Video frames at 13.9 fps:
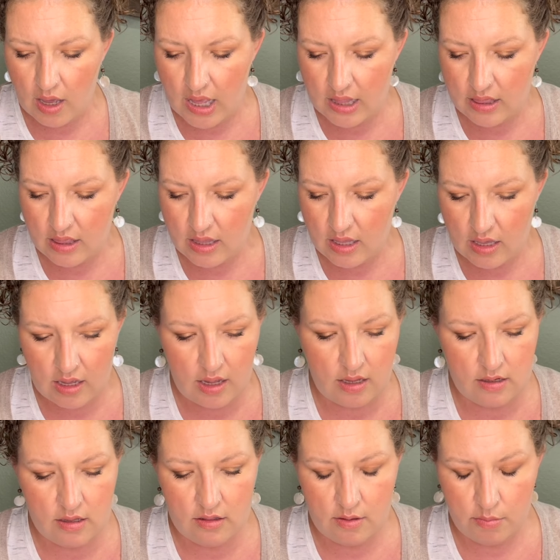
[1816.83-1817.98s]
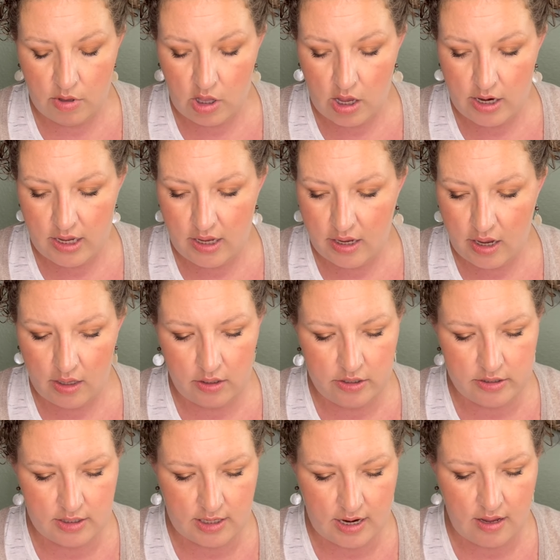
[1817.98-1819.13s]
And then the Milani Color
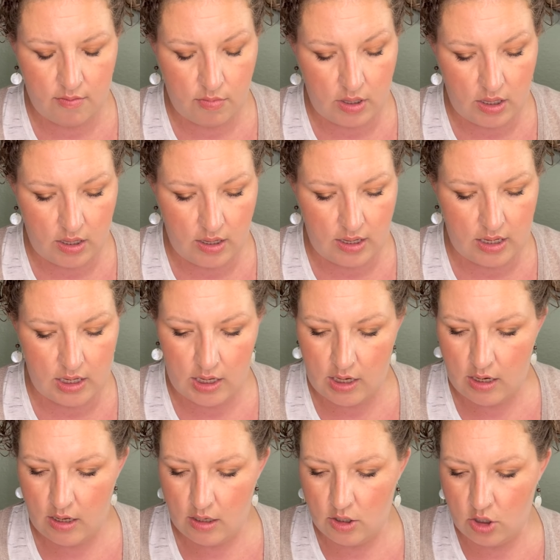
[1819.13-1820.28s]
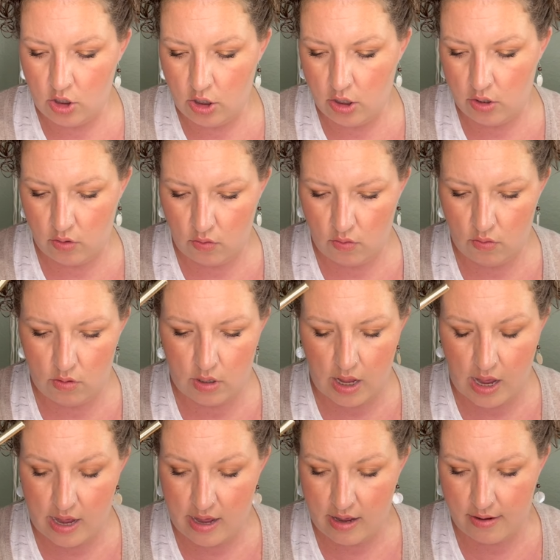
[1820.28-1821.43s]
Statement in Nude,
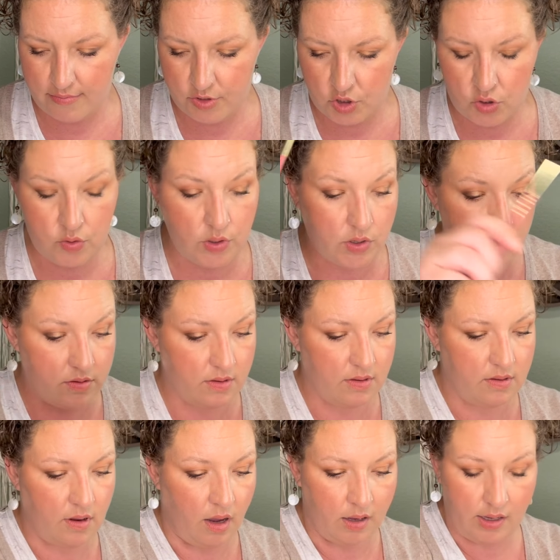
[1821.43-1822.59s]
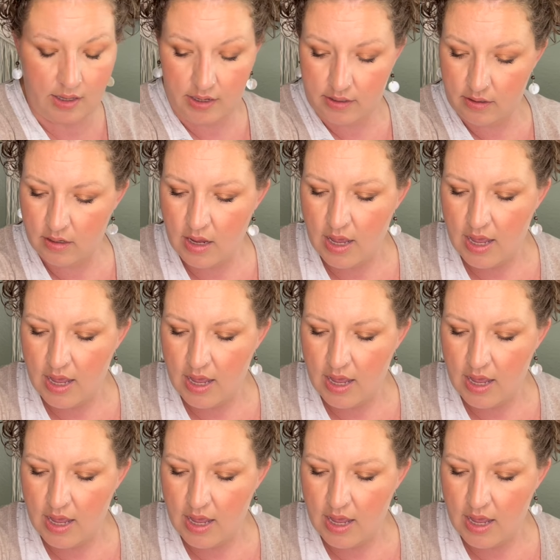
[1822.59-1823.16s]
I have two uses on.